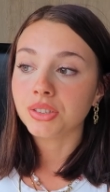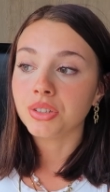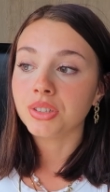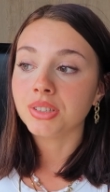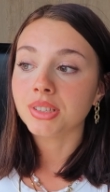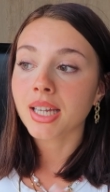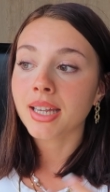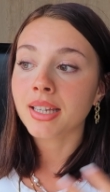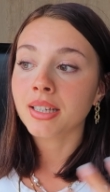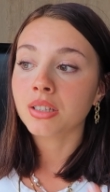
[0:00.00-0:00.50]
As soon
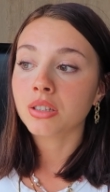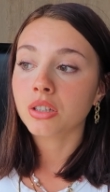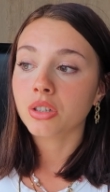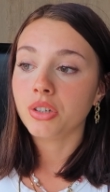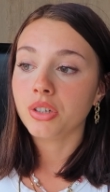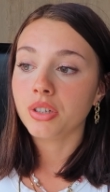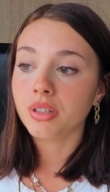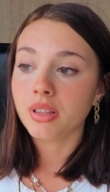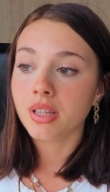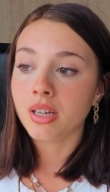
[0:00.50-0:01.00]
as I
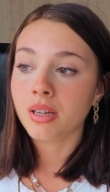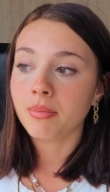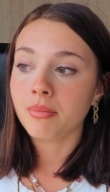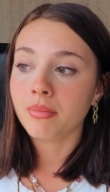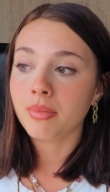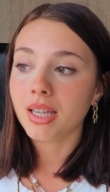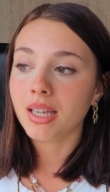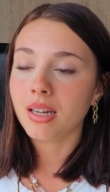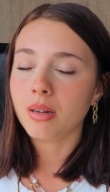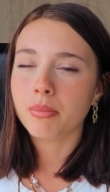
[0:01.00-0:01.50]
included
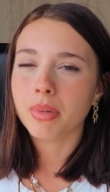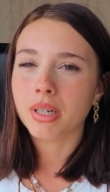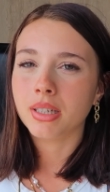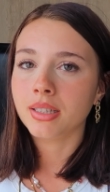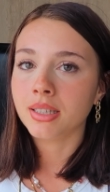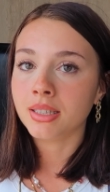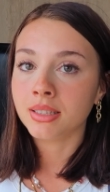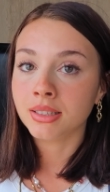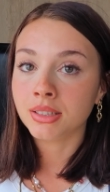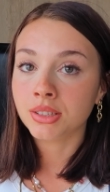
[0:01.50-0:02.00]
them in
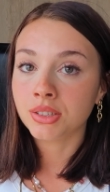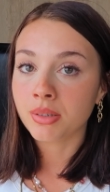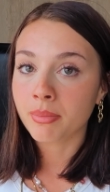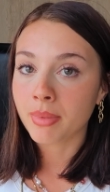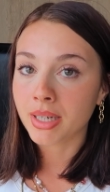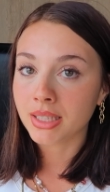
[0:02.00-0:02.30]
abundance to